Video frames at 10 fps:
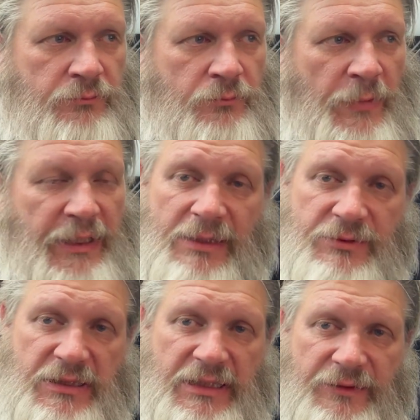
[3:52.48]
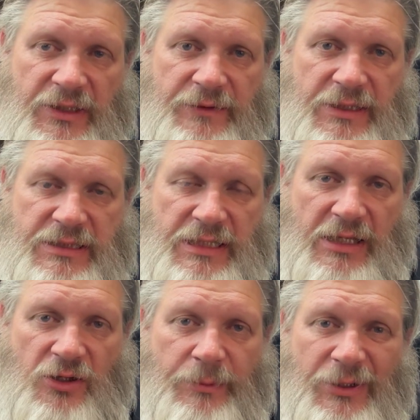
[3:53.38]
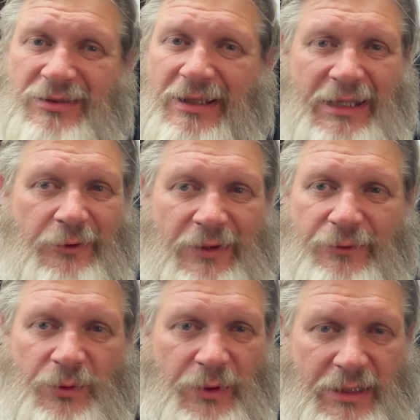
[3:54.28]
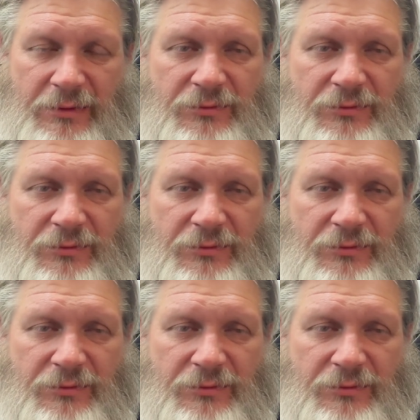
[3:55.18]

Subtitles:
When it comes to the DVD VCR combos, now they're everywhere.